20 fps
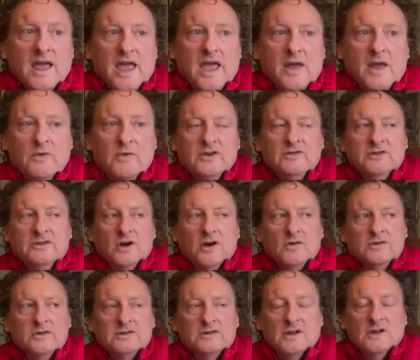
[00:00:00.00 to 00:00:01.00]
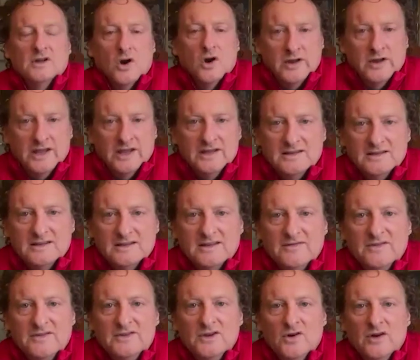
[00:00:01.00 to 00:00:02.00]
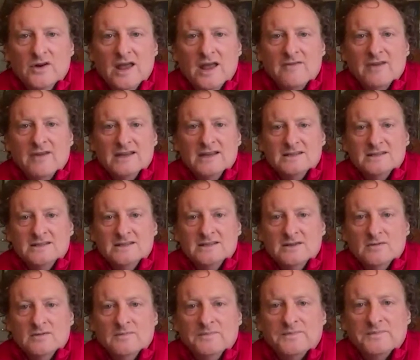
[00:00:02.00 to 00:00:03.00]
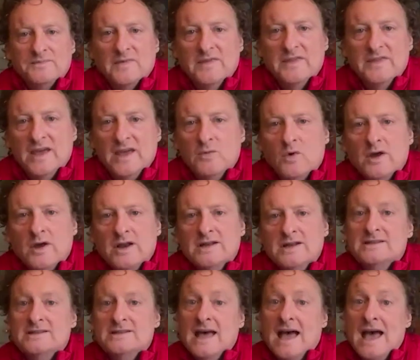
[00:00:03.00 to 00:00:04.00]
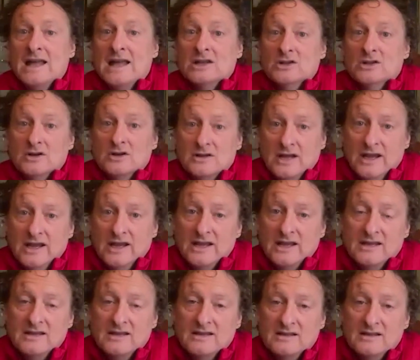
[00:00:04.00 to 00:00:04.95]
And when you don't own it, if you don't have agency, then what does that look like?